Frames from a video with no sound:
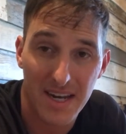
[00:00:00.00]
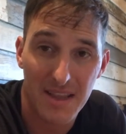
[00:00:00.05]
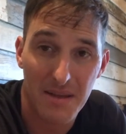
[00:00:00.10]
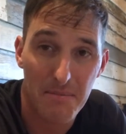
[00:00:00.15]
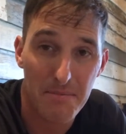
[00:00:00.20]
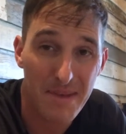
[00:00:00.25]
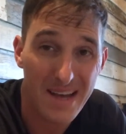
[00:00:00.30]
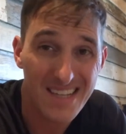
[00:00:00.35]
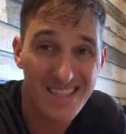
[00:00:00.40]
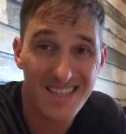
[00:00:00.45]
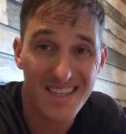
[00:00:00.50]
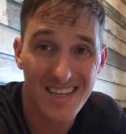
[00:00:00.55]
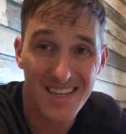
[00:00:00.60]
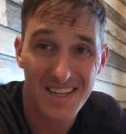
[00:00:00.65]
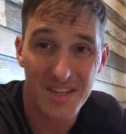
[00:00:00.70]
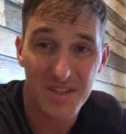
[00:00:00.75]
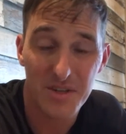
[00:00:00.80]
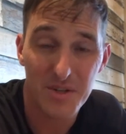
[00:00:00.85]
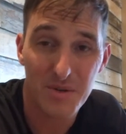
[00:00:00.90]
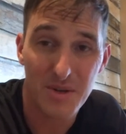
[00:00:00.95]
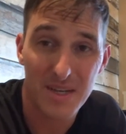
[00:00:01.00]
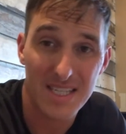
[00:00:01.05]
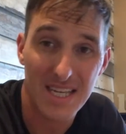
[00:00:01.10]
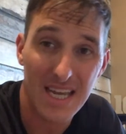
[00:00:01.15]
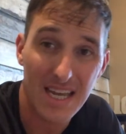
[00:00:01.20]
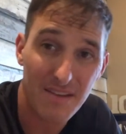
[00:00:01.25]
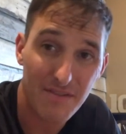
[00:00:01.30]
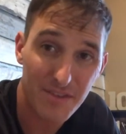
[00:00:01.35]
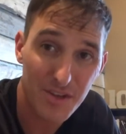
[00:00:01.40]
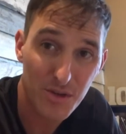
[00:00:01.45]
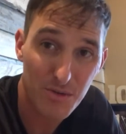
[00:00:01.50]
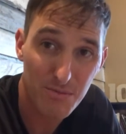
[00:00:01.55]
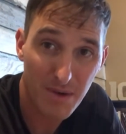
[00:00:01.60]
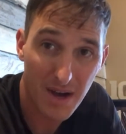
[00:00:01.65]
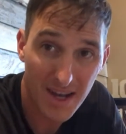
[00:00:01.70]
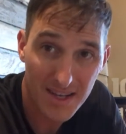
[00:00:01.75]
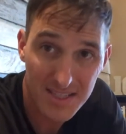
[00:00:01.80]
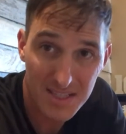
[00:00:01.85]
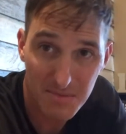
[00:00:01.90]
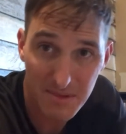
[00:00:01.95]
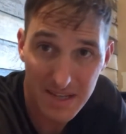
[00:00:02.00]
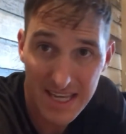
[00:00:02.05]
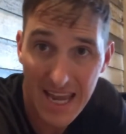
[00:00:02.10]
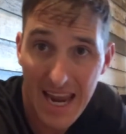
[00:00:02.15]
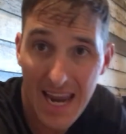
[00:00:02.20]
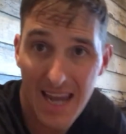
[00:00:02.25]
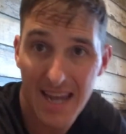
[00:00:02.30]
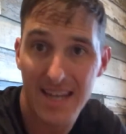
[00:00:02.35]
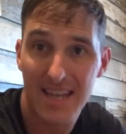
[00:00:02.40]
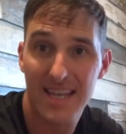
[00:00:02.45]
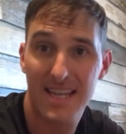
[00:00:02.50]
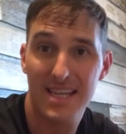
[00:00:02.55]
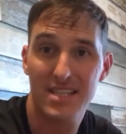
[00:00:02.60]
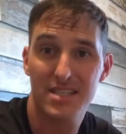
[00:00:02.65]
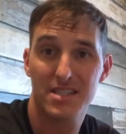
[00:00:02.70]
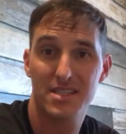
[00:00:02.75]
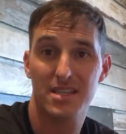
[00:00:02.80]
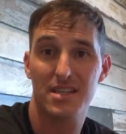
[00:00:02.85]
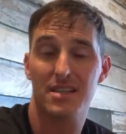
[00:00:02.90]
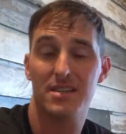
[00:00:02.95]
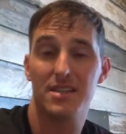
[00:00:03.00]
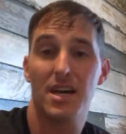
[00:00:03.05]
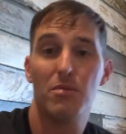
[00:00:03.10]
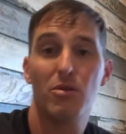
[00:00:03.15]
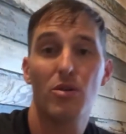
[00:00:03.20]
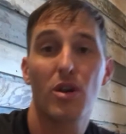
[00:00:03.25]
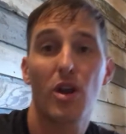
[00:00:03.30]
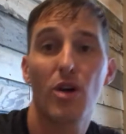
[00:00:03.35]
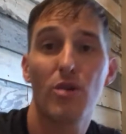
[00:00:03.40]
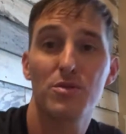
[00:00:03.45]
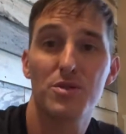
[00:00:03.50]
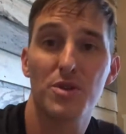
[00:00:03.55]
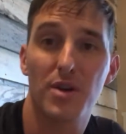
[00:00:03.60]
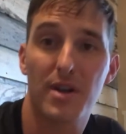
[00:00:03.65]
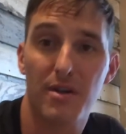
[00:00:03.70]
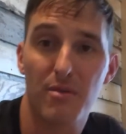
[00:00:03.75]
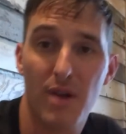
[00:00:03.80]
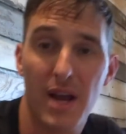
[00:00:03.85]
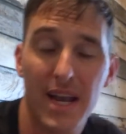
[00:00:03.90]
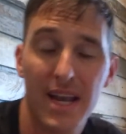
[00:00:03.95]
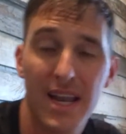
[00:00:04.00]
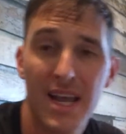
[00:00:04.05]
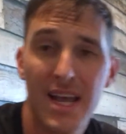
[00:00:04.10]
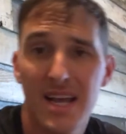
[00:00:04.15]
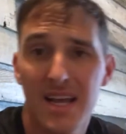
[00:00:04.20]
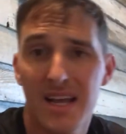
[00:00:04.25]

The best thing to do is, if you possibly can, is to double close on it, right?